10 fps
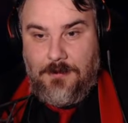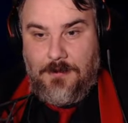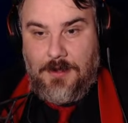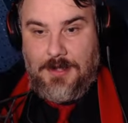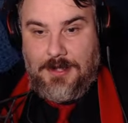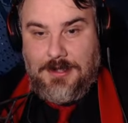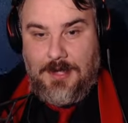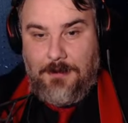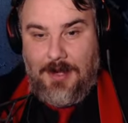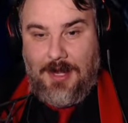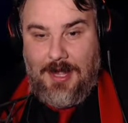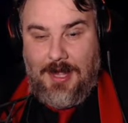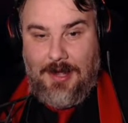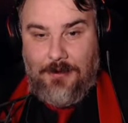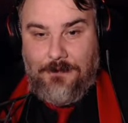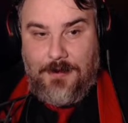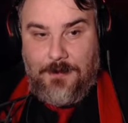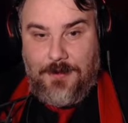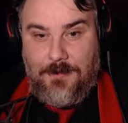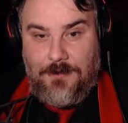I need to get my health up,
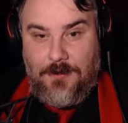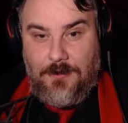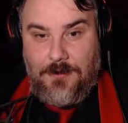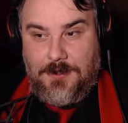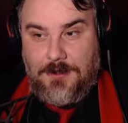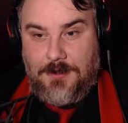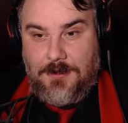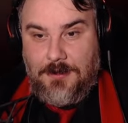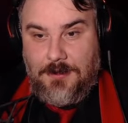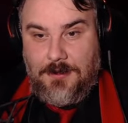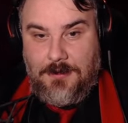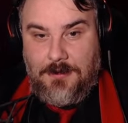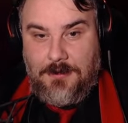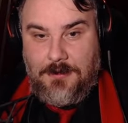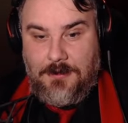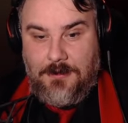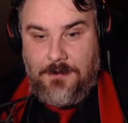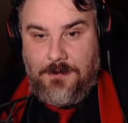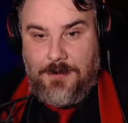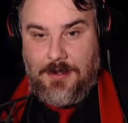of course,
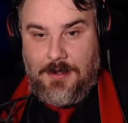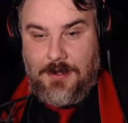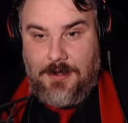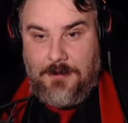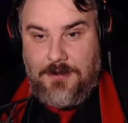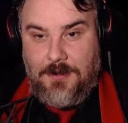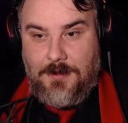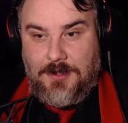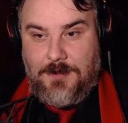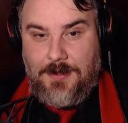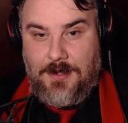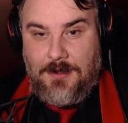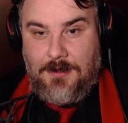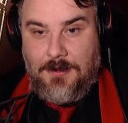but I'm doing much better.